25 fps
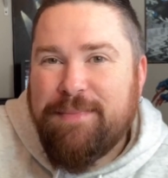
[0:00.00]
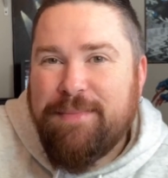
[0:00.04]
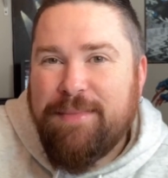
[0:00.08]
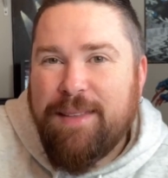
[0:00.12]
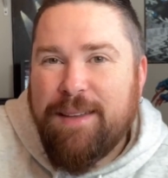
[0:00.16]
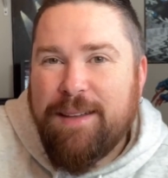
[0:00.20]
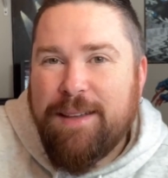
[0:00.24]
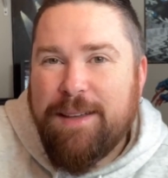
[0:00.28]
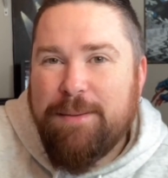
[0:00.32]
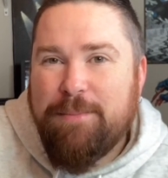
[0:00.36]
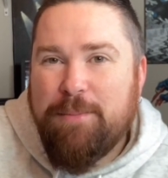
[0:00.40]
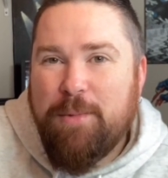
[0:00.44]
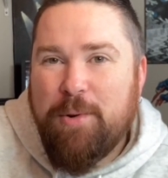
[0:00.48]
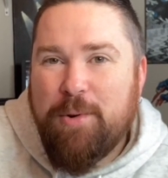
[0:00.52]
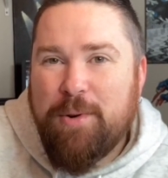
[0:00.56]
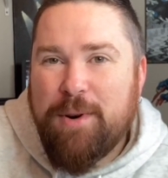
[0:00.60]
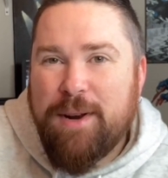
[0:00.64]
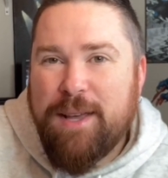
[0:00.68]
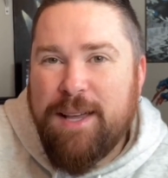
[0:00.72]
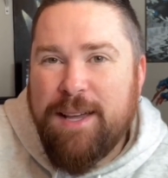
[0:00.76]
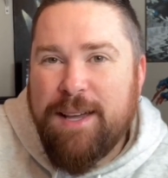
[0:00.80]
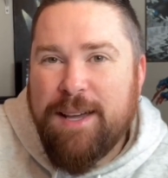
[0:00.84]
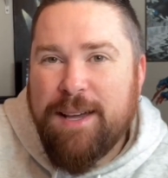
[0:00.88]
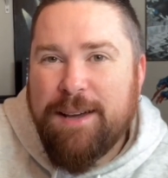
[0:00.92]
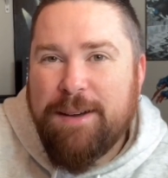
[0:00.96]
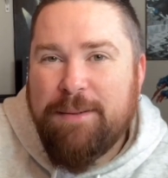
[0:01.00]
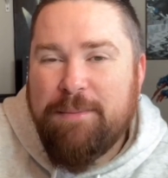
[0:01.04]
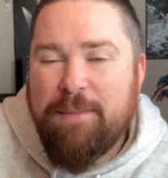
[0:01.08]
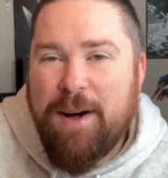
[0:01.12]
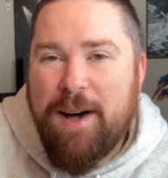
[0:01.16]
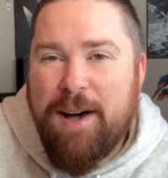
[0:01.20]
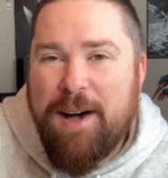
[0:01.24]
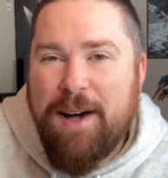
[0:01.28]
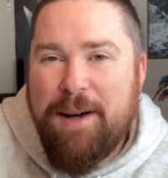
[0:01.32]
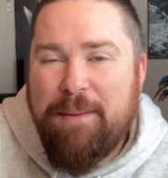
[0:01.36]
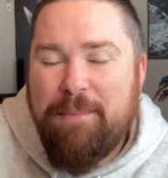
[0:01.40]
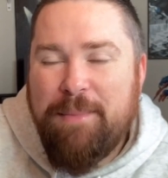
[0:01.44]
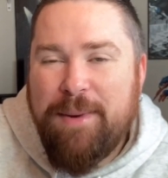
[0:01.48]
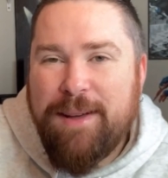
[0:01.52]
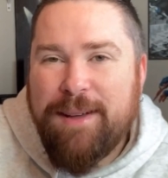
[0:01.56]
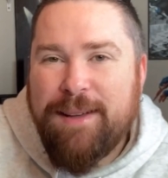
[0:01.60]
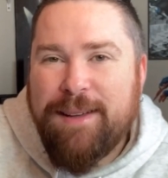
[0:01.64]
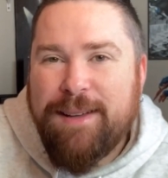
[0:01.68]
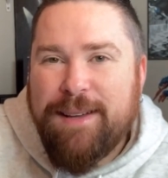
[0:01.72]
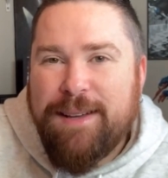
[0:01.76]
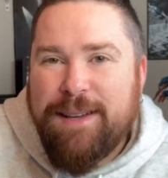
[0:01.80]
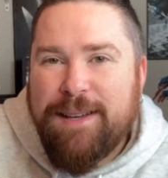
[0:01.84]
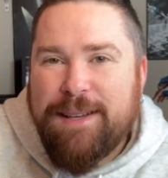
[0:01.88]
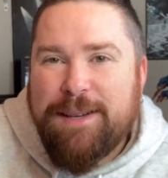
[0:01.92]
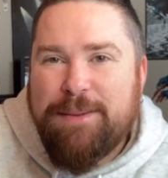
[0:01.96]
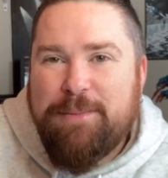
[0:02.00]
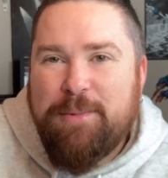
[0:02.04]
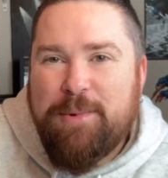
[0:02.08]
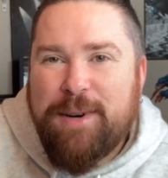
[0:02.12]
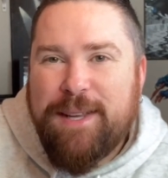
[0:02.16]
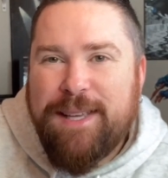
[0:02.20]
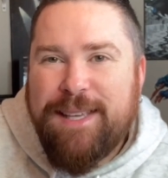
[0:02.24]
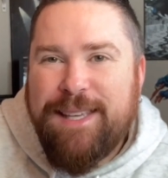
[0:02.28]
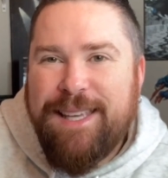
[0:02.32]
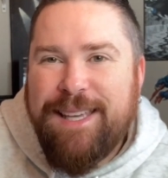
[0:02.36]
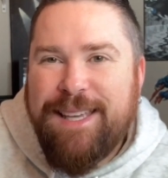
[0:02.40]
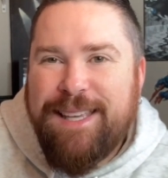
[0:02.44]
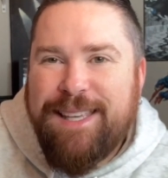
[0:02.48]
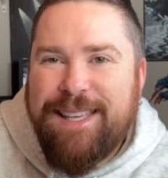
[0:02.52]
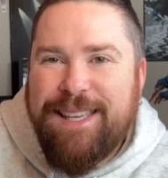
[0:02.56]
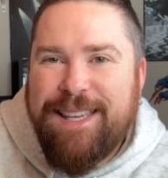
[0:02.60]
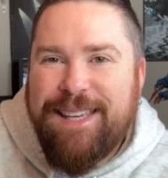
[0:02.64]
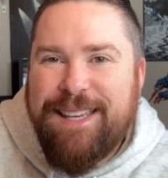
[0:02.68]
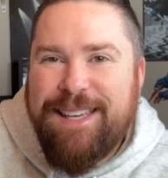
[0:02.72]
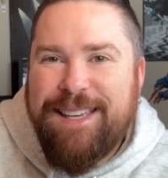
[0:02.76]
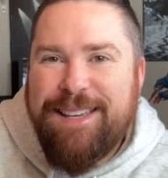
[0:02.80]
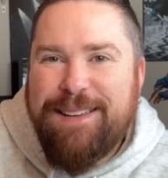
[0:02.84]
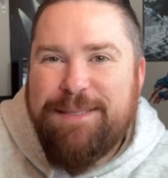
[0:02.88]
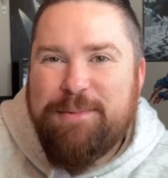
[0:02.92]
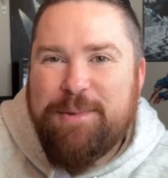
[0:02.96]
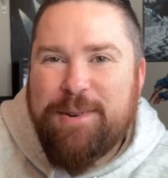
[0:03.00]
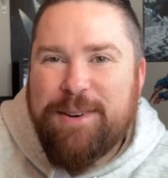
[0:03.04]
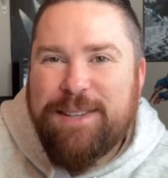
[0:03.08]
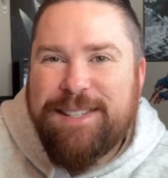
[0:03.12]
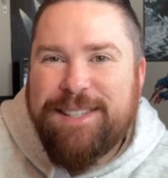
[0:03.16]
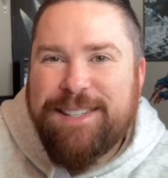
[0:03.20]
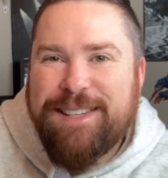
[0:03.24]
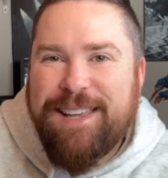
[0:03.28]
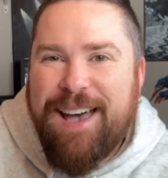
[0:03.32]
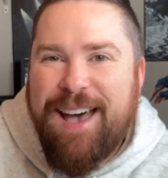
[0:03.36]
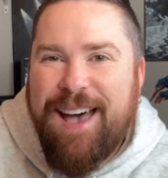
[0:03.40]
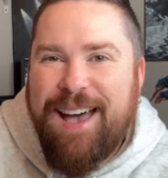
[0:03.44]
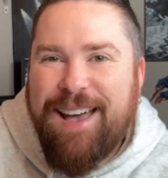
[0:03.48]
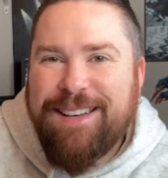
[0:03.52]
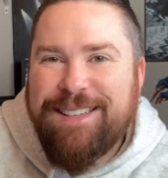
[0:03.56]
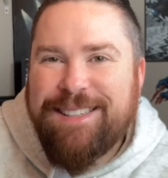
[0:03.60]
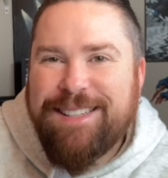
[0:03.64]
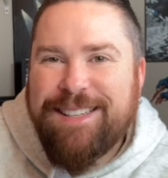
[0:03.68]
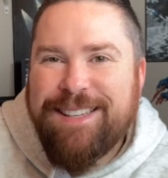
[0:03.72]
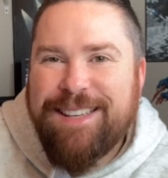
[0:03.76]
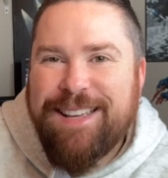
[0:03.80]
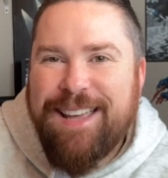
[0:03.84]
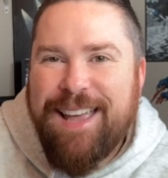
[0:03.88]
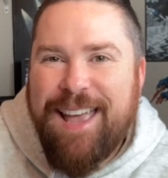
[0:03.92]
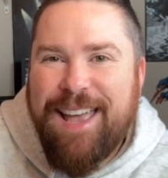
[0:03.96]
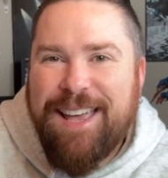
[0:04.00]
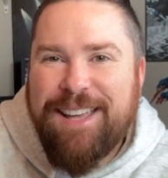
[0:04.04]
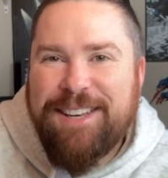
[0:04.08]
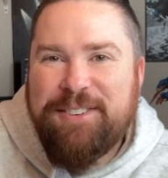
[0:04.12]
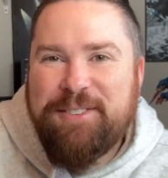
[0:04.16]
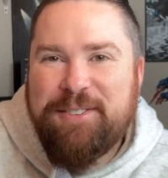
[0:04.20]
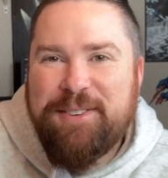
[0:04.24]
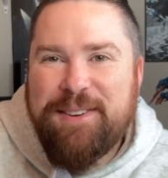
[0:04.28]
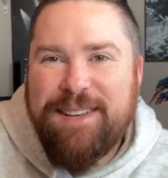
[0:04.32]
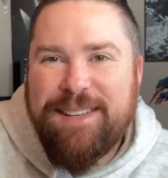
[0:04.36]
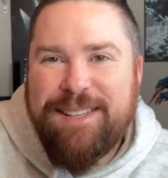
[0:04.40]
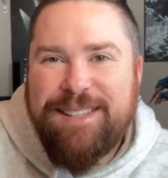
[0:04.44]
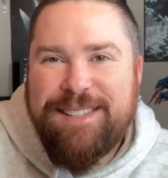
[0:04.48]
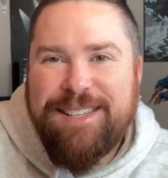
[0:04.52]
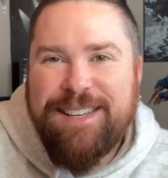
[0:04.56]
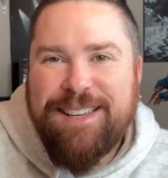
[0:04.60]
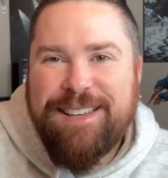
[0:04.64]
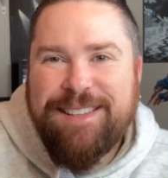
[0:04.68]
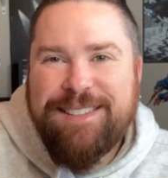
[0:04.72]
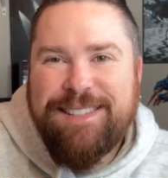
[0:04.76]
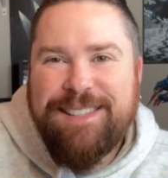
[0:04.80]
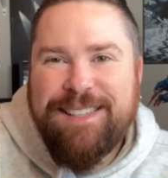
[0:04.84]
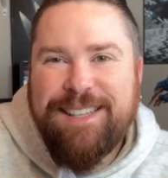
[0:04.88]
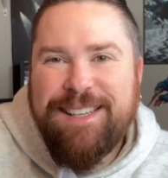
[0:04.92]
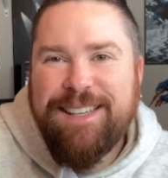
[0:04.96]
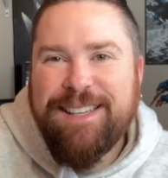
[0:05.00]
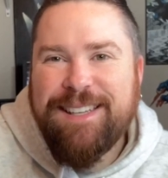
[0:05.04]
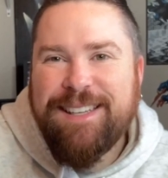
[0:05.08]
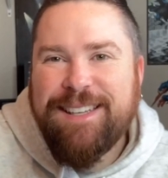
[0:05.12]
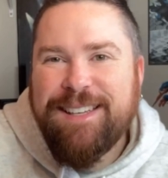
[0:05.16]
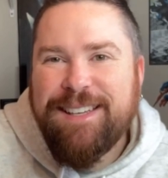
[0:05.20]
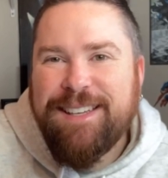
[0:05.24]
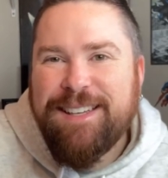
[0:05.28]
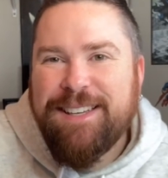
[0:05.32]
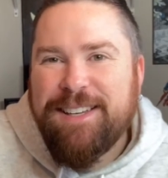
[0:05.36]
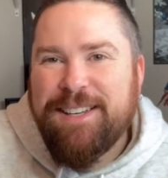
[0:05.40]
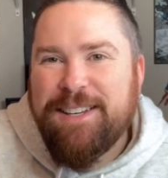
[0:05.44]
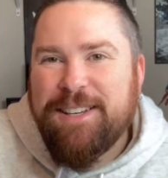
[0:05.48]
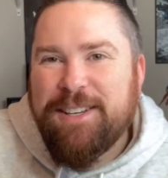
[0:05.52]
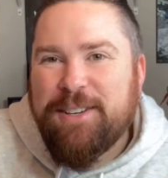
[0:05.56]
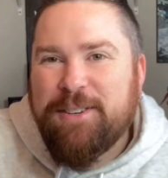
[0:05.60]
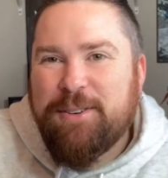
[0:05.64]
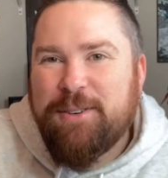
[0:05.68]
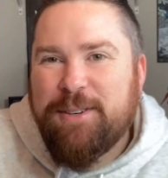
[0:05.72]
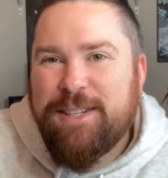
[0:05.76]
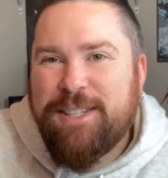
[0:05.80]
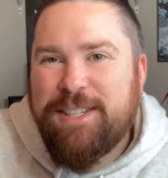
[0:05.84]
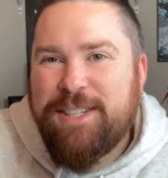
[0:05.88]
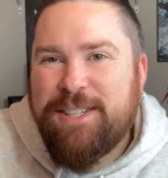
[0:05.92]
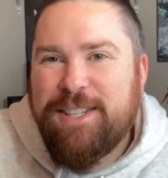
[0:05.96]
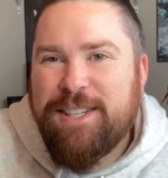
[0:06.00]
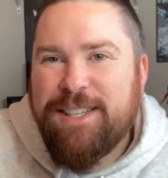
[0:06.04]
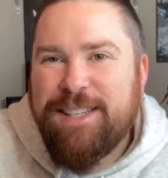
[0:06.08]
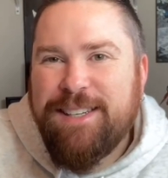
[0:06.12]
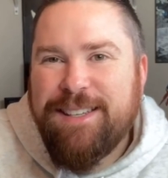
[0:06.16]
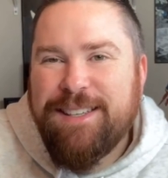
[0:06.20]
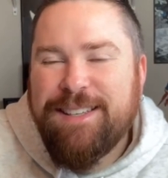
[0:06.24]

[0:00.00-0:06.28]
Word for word: Good morning, mom. Good morning, Kiki. Good morning, Scott, Andrea, Chelsea, Christian.